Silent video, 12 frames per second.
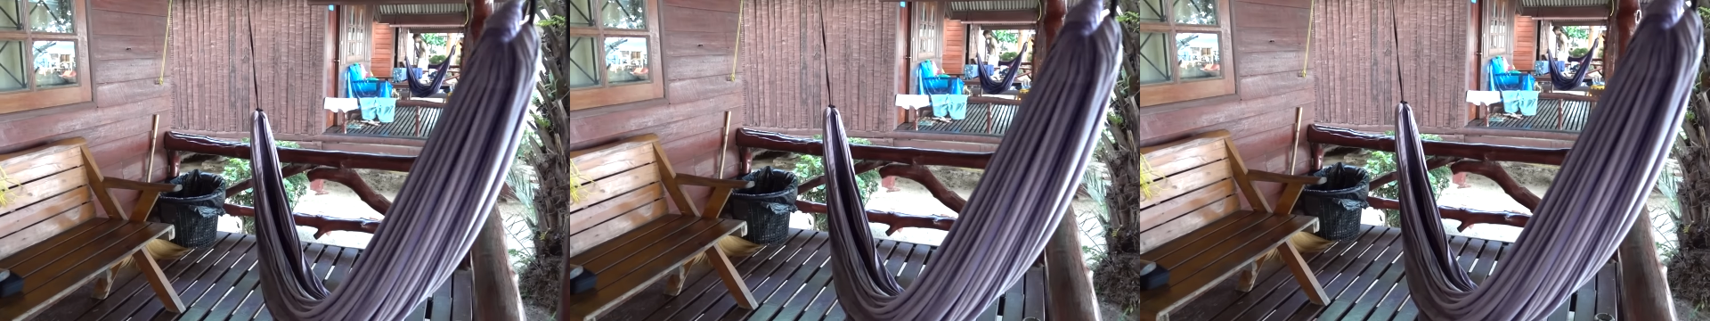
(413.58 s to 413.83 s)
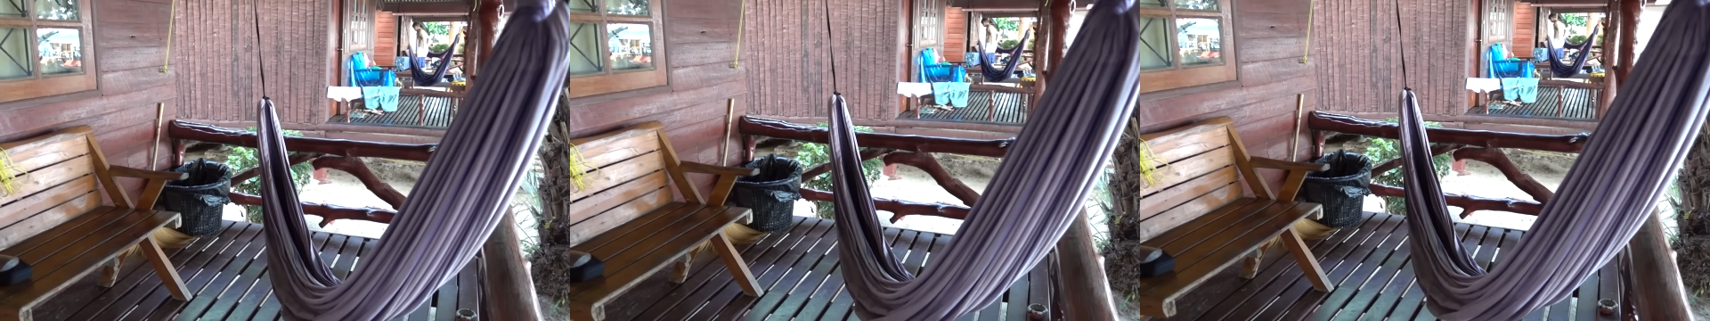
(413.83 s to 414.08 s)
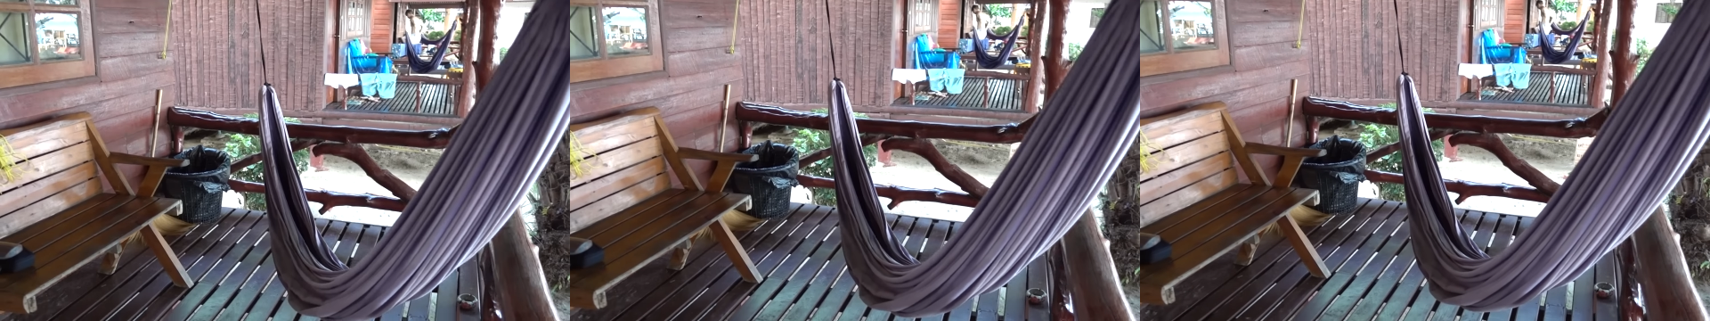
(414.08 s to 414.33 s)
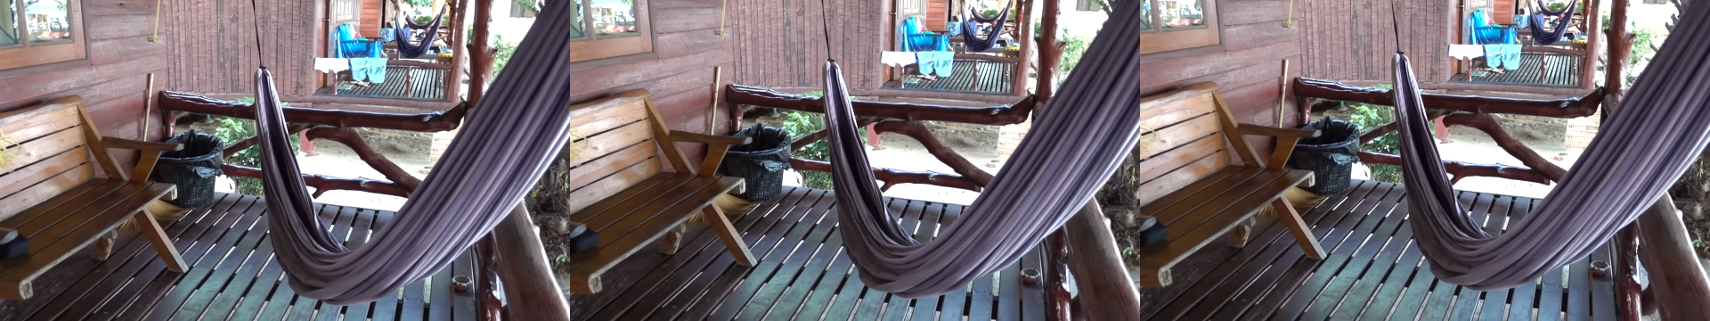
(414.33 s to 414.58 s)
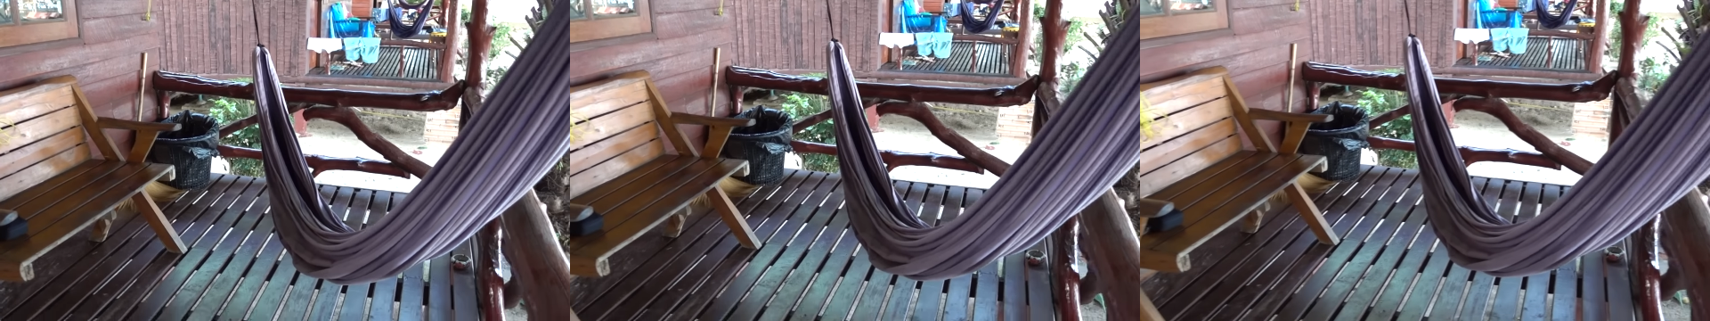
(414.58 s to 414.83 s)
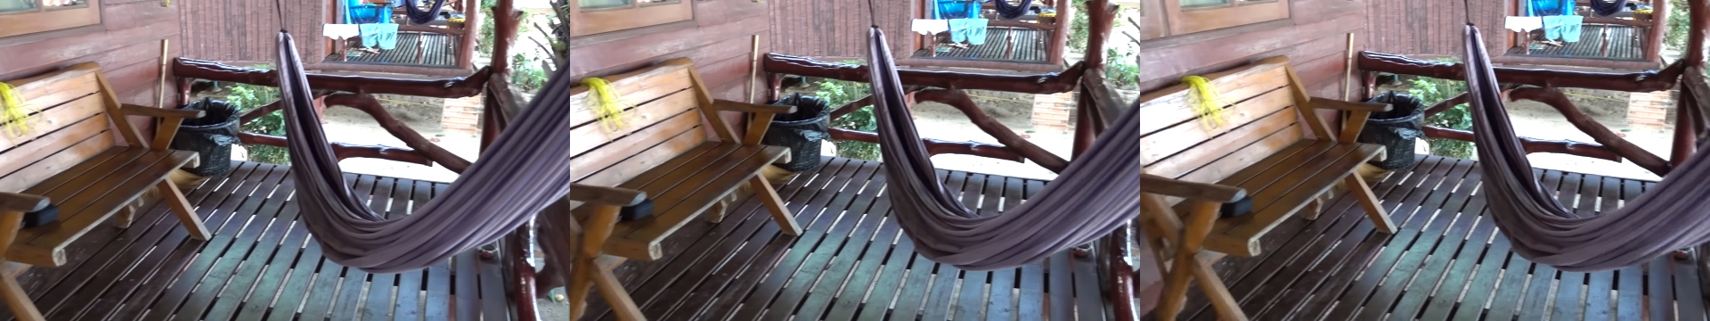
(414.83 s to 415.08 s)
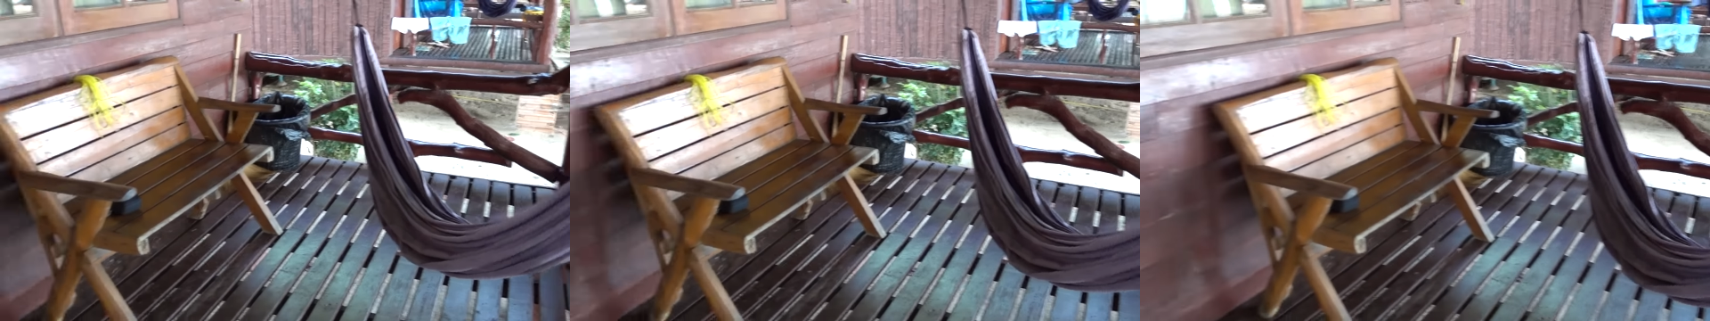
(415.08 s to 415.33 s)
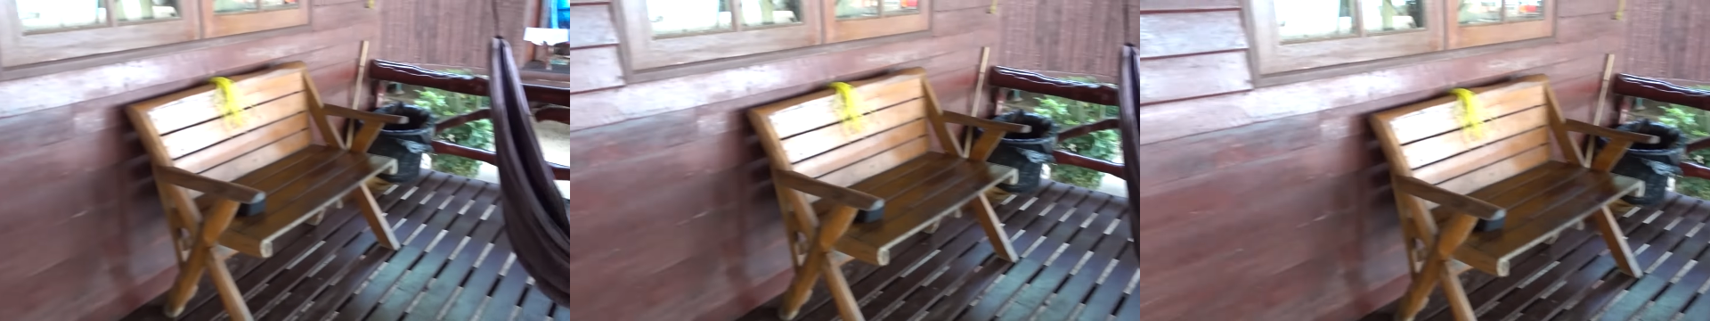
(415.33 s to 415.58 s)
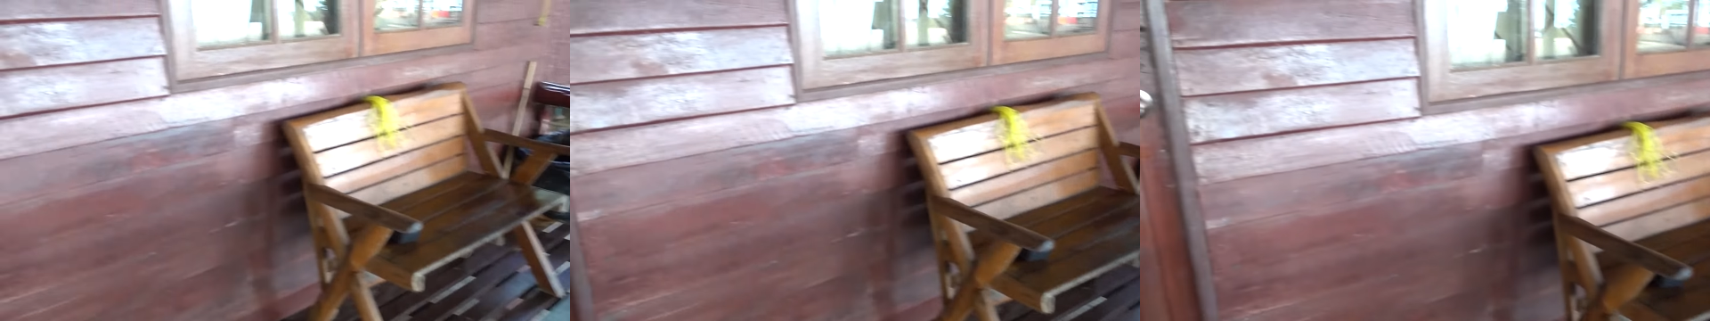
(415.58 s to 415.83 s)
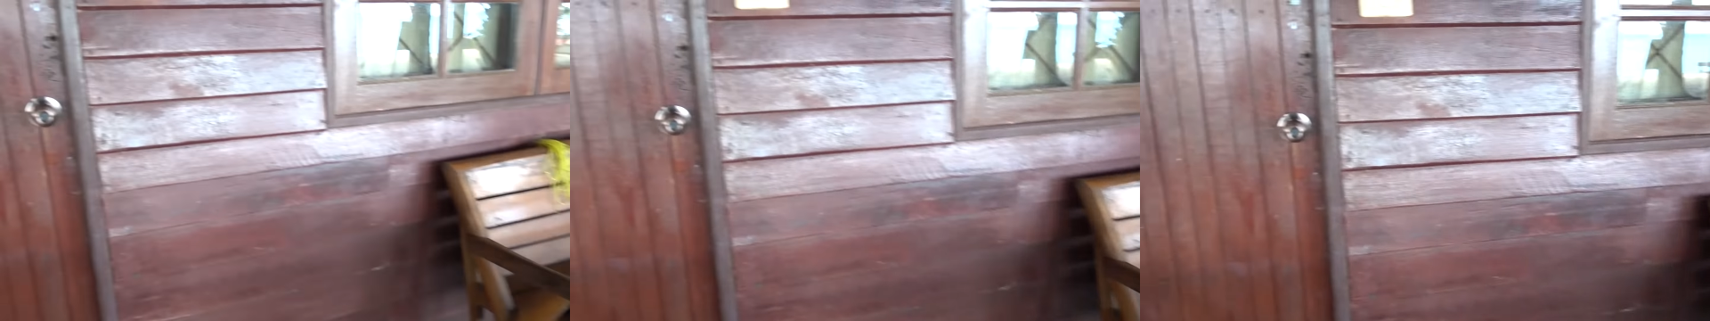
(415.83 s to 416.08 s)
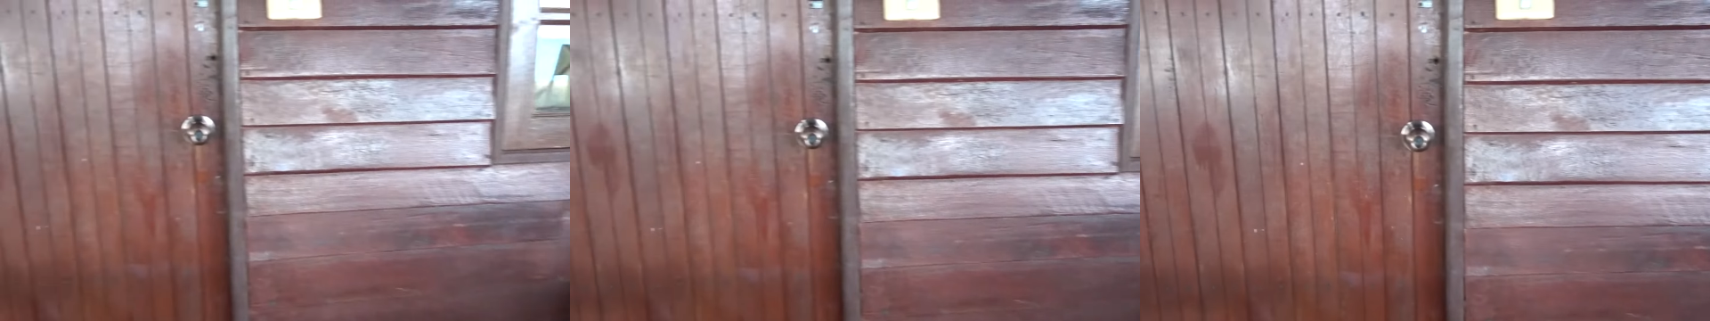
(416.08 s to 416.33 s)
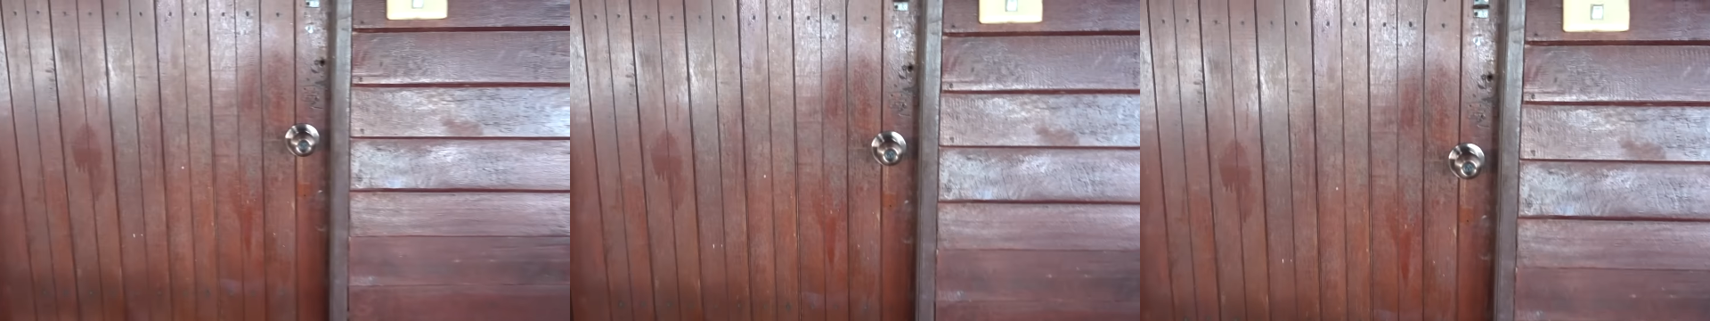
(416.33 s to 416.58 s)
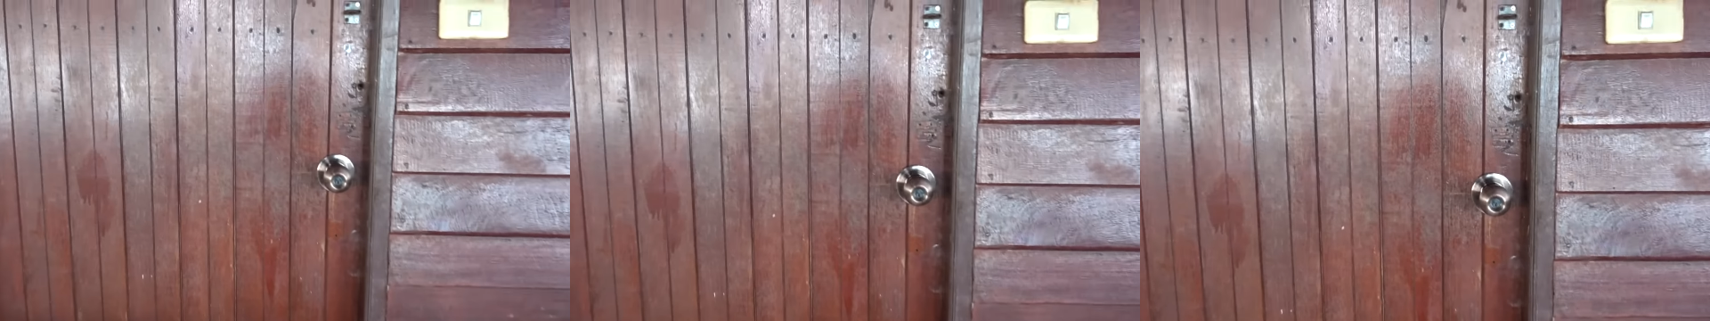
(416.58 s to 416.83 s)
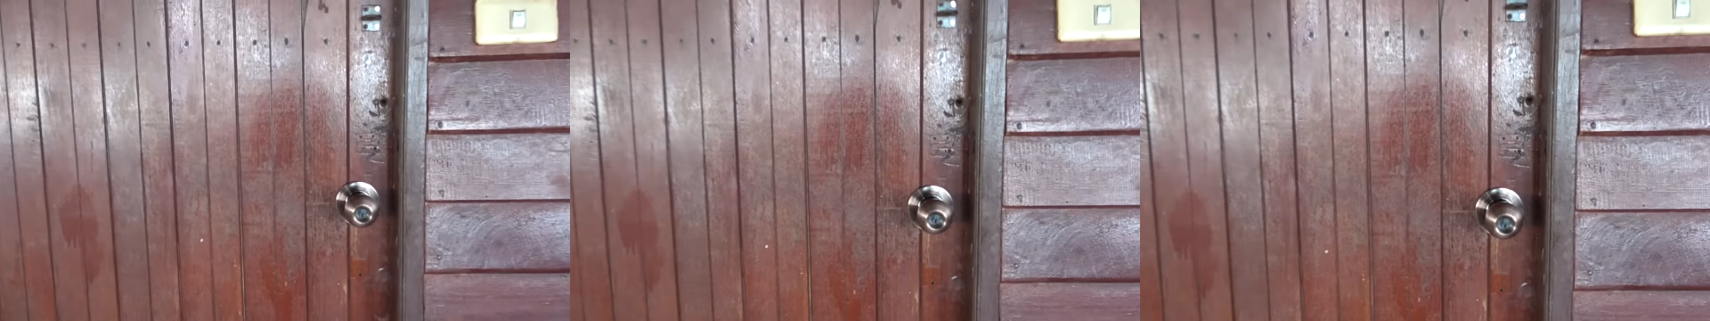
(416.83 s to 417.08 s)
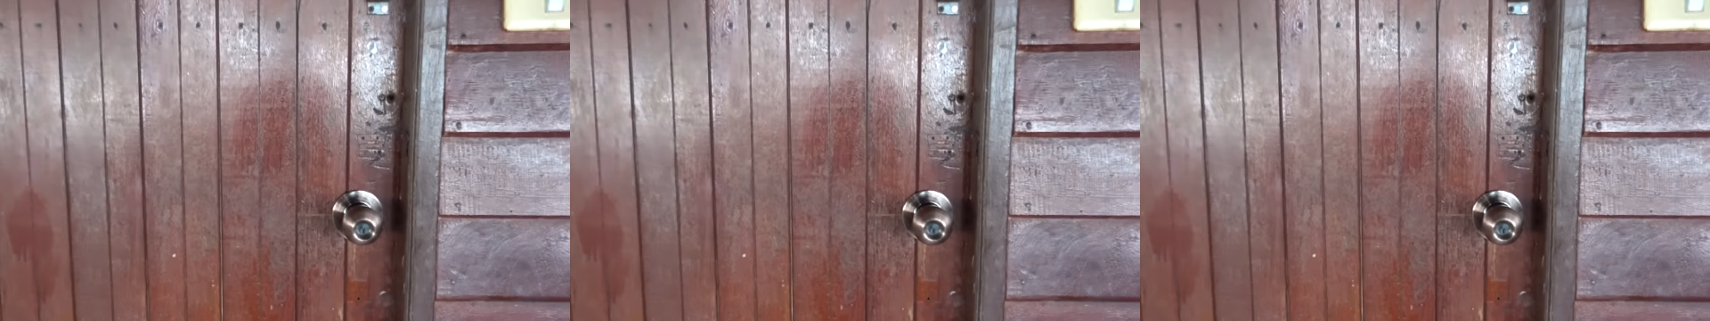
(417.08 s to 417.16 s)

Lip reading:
[unreadable: no face in view]